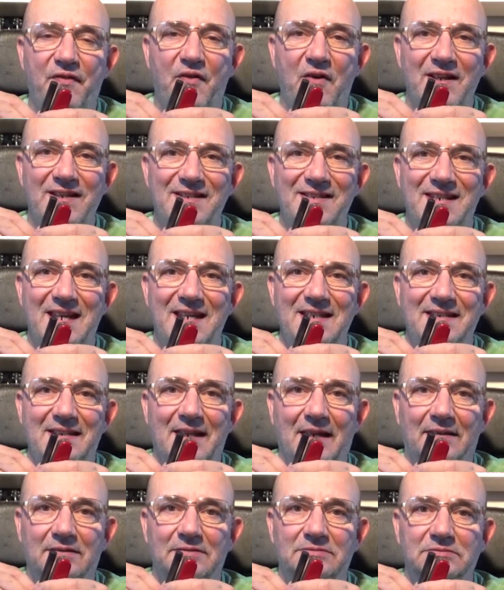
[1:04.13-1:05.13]
find
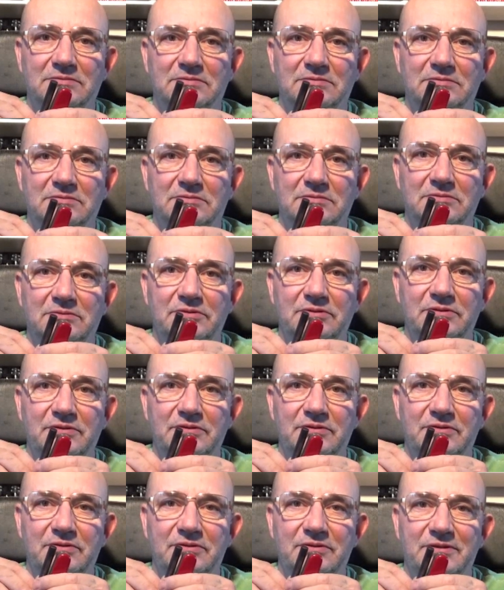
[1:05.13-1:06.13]
Tinder?
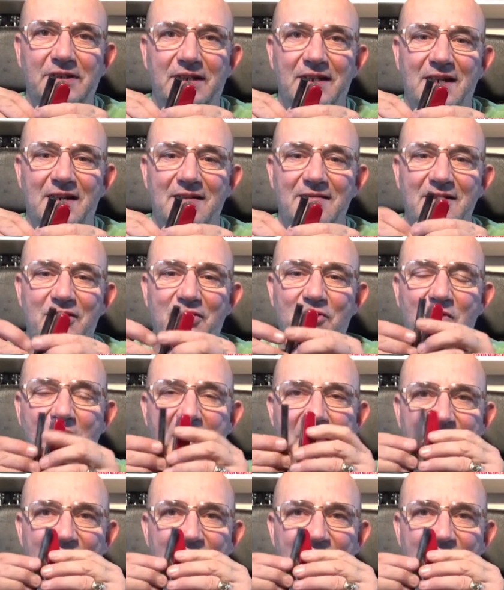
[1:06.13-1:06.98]
You know, it's all right